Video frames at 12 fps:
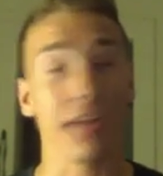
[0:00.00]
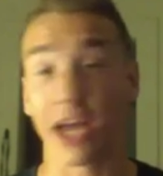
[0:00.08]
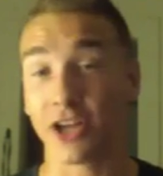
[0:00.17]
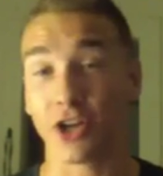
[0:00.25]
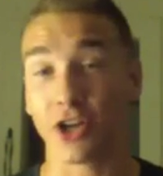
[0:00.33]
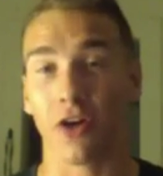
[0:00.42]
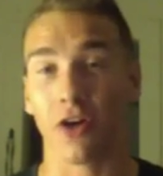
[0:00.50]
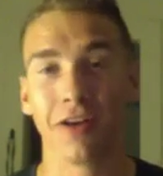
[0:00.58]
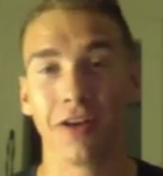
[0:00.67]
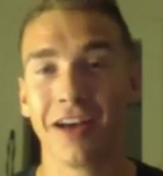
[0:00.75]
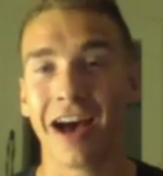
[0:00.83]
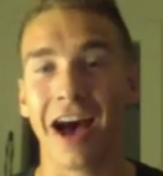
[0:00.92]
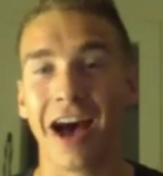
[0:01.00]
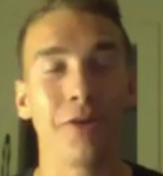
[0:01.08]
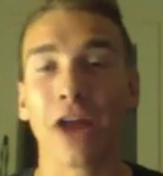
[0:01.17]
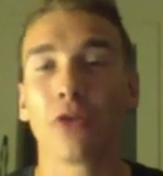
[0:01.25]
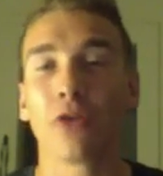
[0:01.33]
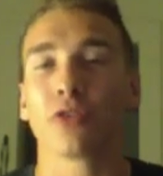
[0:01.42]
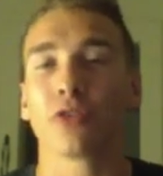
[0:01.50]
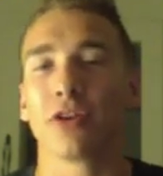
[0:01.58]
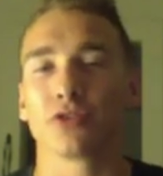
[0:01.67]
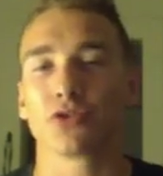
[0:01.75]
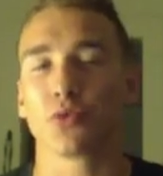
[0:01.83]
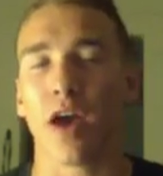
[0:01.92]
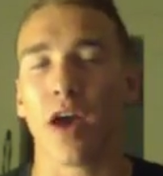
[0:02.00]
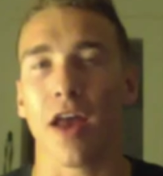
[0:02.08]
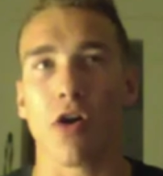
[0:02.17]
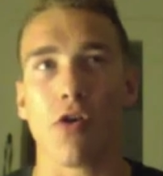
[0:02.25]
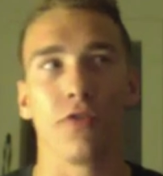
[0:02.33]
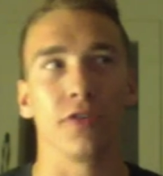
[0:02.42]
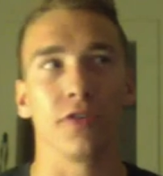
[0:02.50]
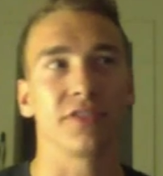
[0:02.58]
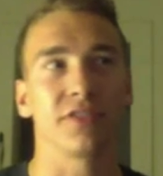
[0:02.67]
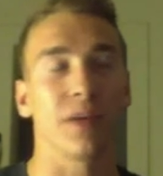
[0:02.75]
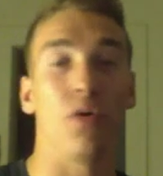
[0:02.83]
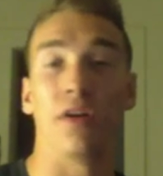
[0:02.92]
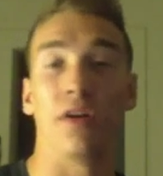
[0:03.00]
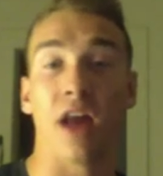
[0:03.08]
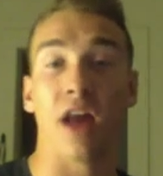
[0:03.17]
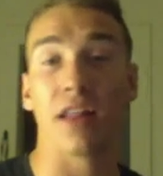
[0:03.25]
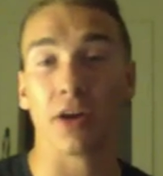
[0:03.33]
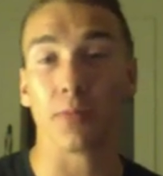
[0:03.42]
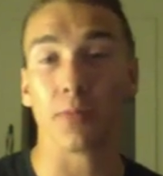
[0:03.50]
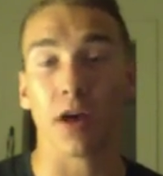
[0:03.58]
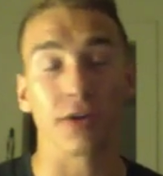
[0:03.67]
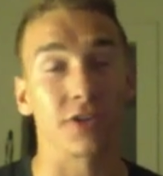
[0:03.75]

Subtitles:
You know, I don't sweat over someone not liking our products.